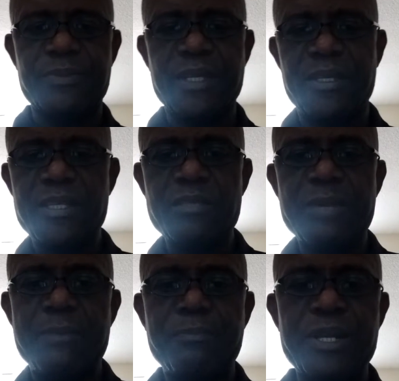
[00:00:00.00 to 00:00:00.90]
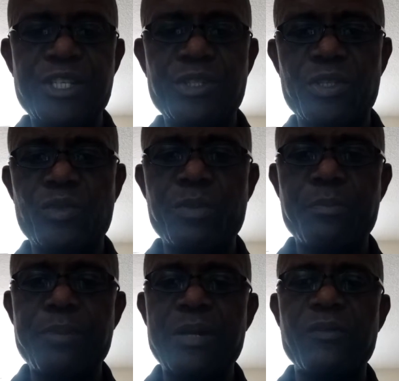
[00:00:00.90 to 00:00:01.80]
It is my pleasure to be
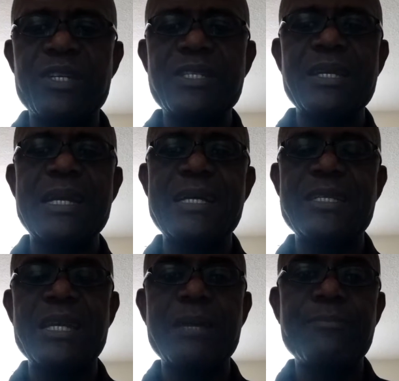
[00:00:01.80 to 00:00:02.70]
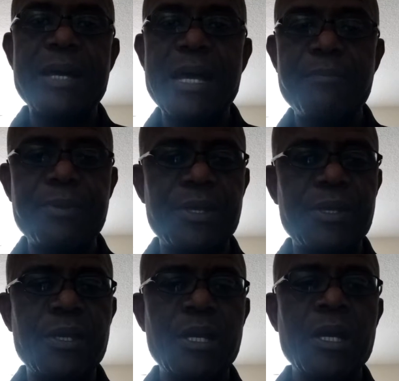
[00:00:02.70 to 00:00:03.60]
part of this class and I'm
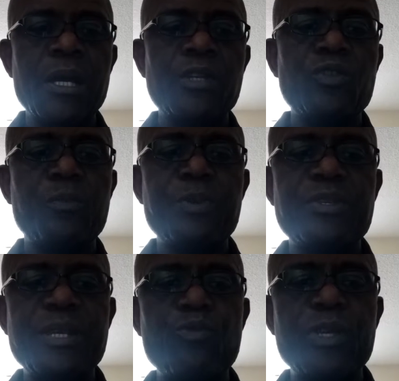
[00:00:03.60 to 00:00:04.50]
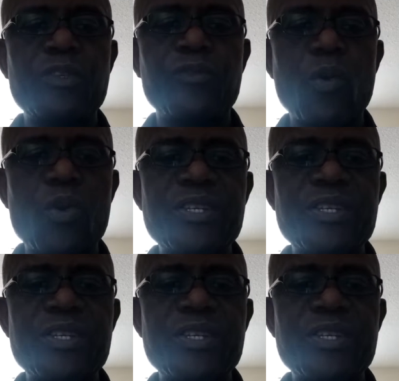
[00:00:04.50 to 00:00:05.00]
happy to present week 4